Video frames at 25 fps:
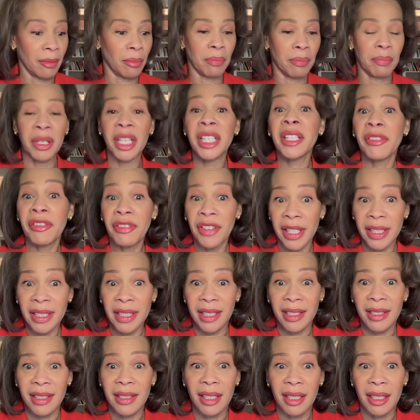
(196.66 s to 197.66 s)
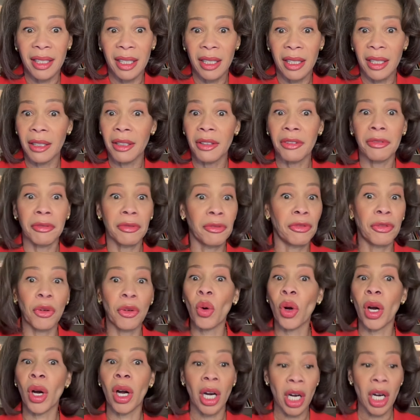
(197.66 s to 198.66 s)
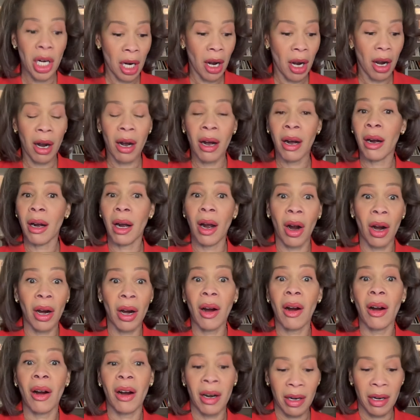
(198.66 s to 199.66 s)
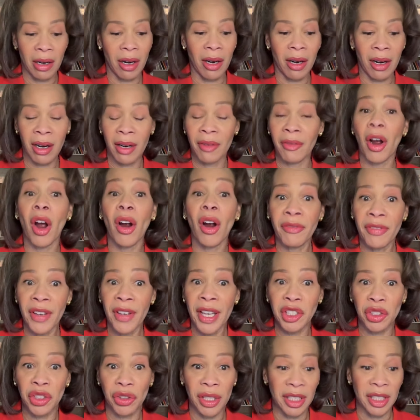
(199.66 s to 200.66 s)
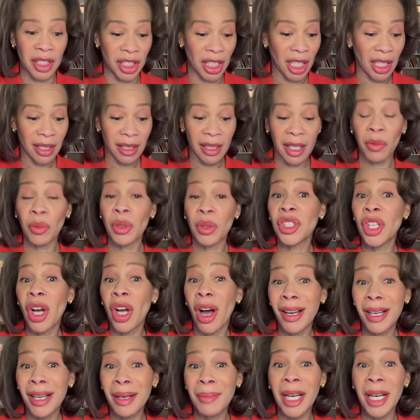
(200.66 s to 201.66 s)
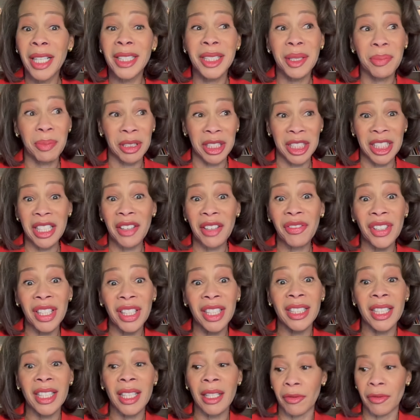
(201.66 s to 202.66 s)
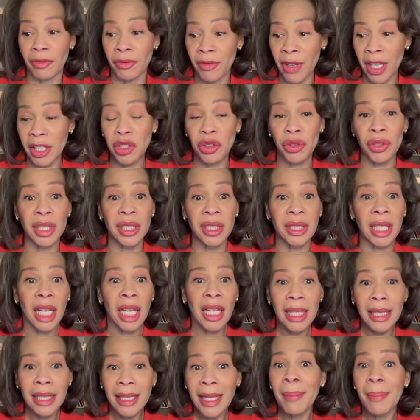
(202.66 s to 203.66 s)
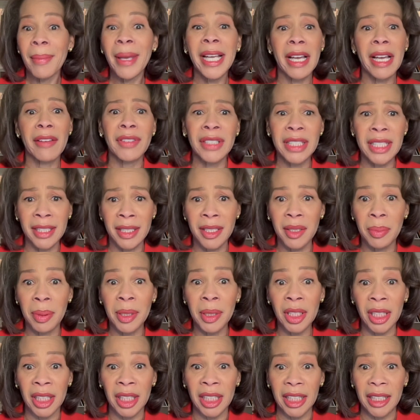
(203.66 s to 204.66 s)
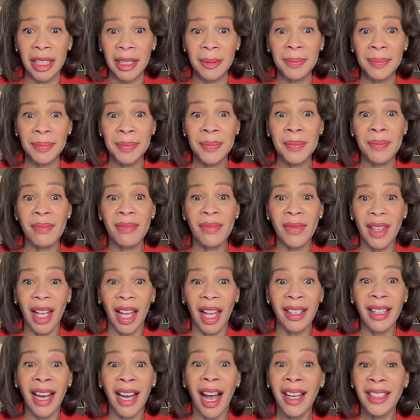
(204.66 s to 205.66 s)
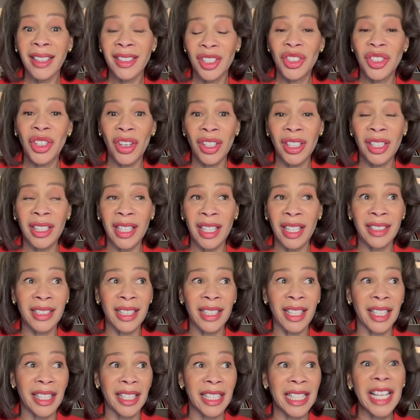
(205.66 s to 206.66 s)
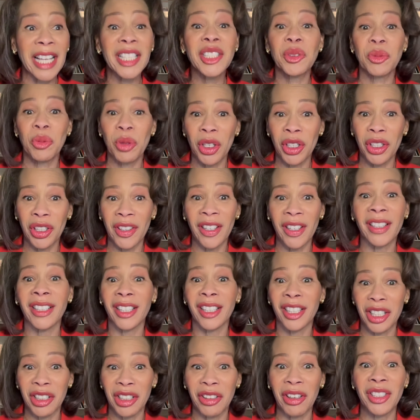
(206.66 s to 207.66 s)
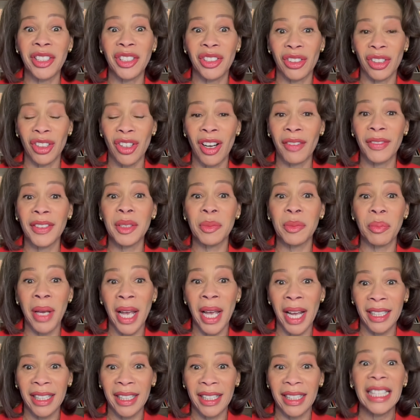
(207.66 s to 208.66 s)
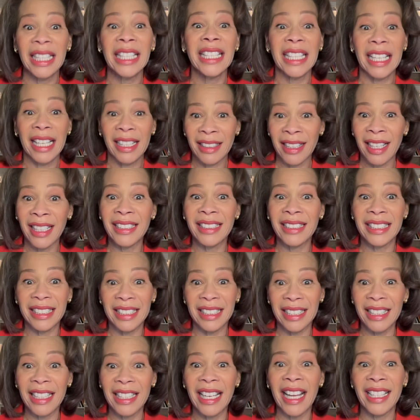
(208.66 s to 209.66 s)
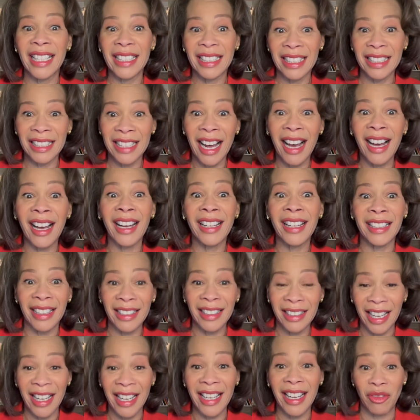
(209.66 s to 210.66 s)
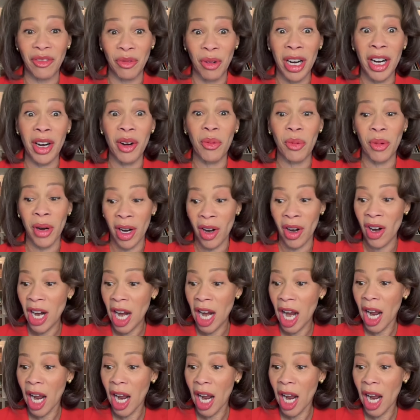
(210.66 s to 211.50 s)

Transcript: benefits for our veterans, that would talk about specifically veterans that may have a disability. And I started as a caseworker in a congressional office back in 1989, where